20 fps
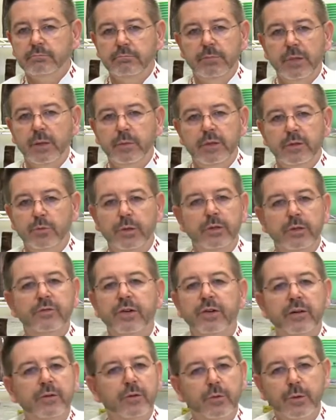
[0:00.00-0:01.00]
maybe
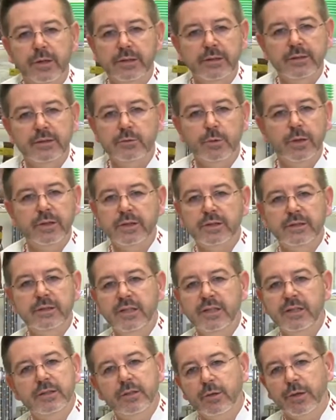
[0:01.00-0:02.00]
25 degrees,
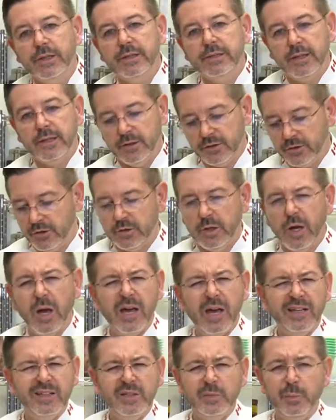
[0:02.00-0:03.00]
26 degrees Celsius.
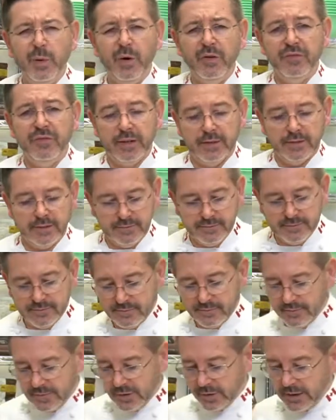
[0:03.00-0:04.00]
It's perfect,
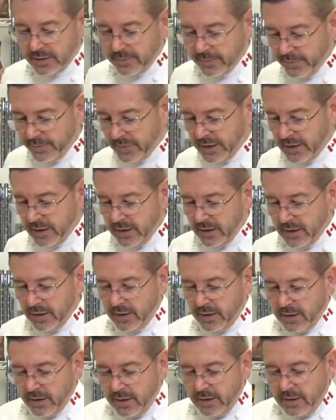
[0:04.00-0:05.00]
okay?
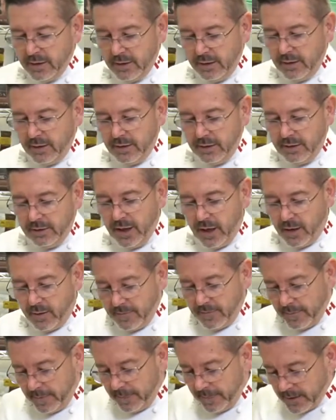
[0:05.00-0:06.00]

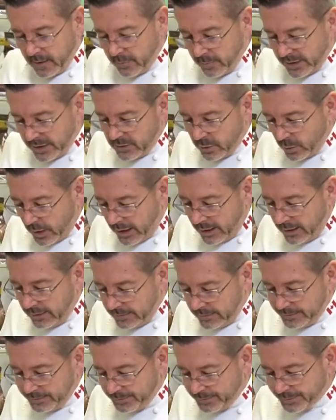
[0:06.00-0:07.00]
Now, mix
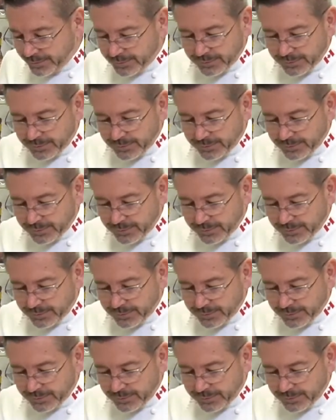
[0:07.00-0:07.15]
well.